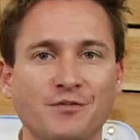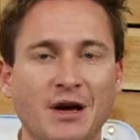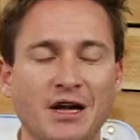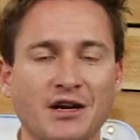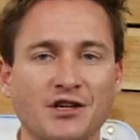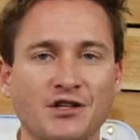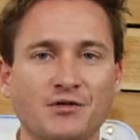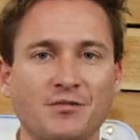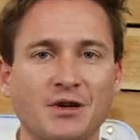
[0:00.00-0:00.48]

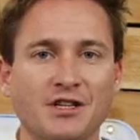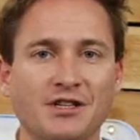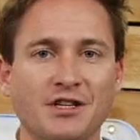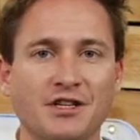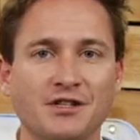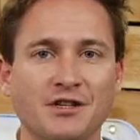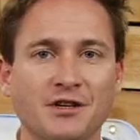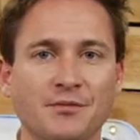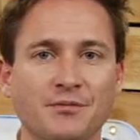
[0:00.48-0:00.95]
management
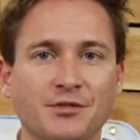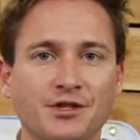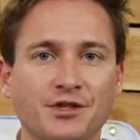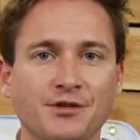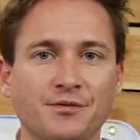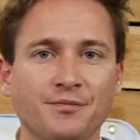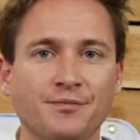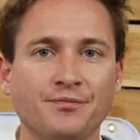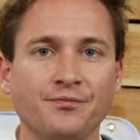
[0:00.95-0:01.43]

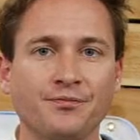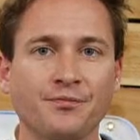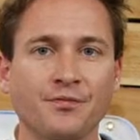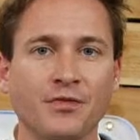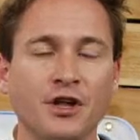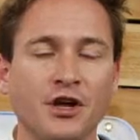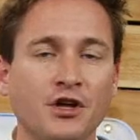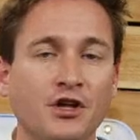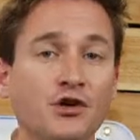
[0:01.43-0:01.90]
systems.
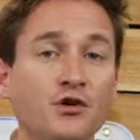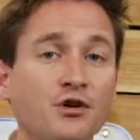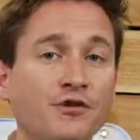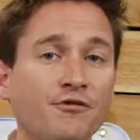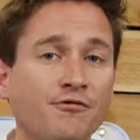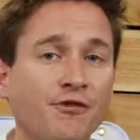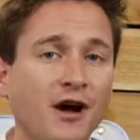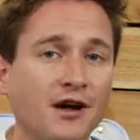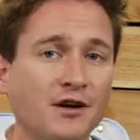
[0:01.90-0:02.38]
You can
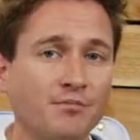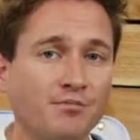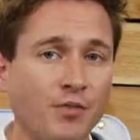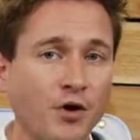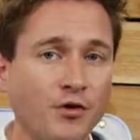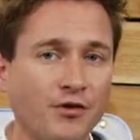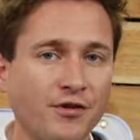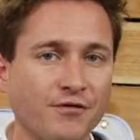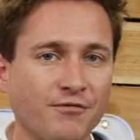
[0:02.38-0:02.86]
find
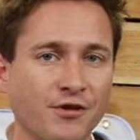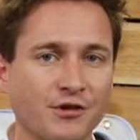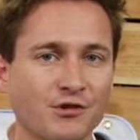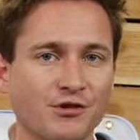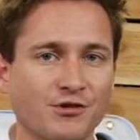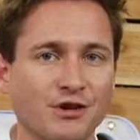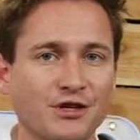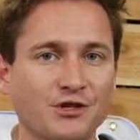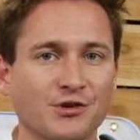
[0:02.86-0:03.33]
both of
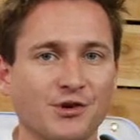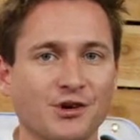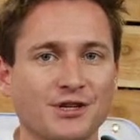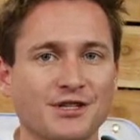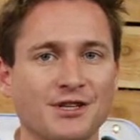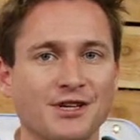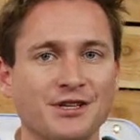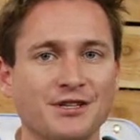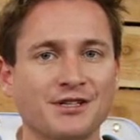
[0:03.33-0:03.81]
those
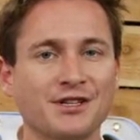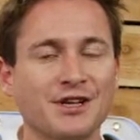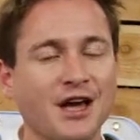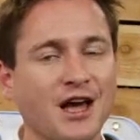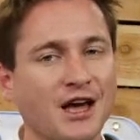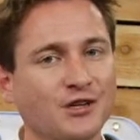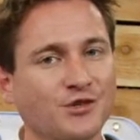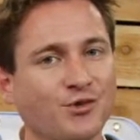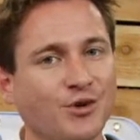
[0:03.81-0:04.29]
resources,
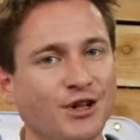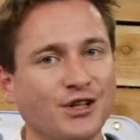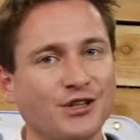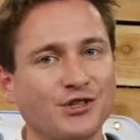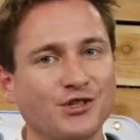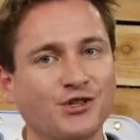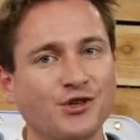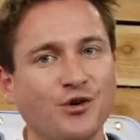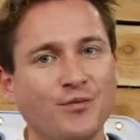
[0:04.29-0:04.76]
as well
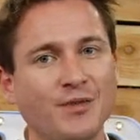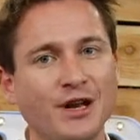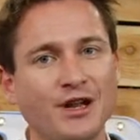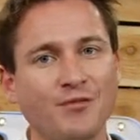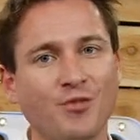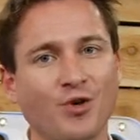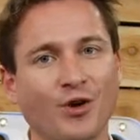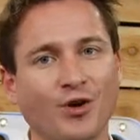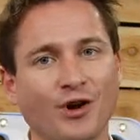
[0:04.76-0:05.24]
as so many
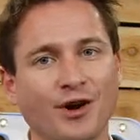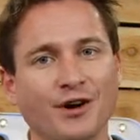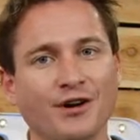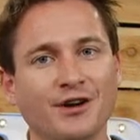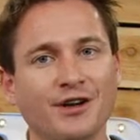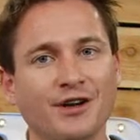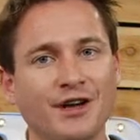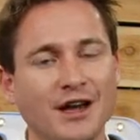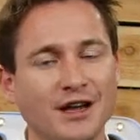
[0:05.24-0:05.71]
more,
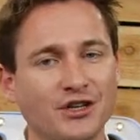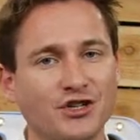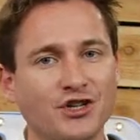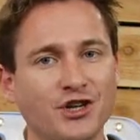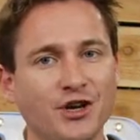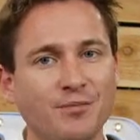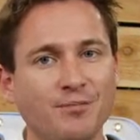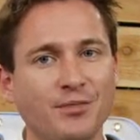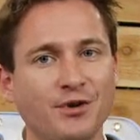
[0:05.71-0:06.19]
at
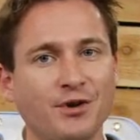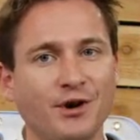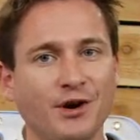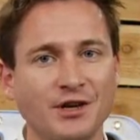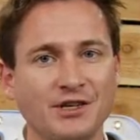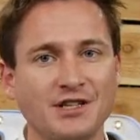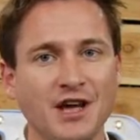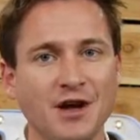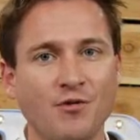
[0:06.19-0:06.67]

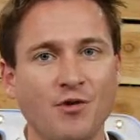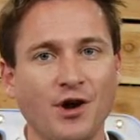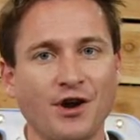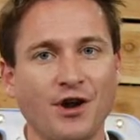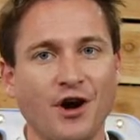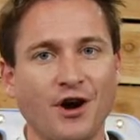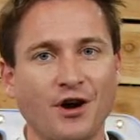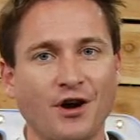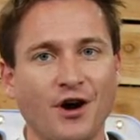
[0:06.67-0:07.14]

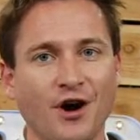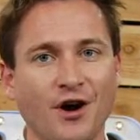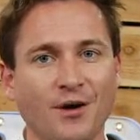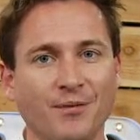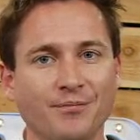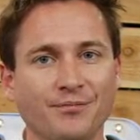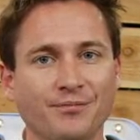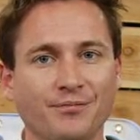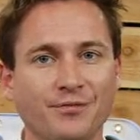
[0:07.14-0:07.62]

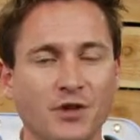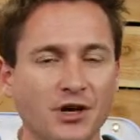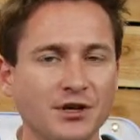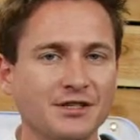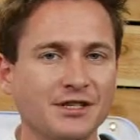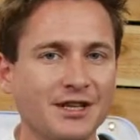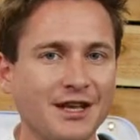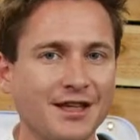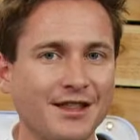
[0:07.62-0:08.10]
shiponday1.com. I'll
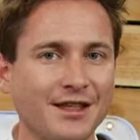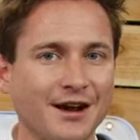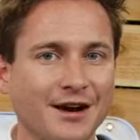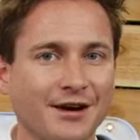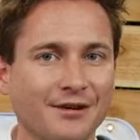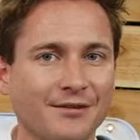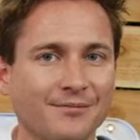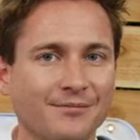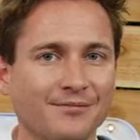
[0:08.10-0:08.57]
see you
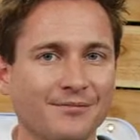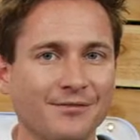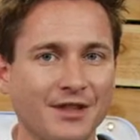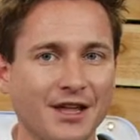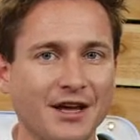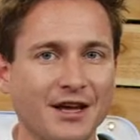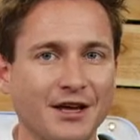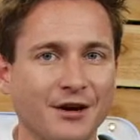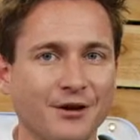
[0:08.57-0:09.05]
there.
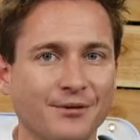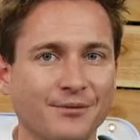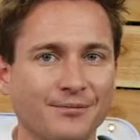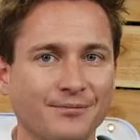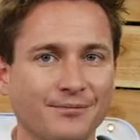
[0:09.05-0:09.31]
Thank you.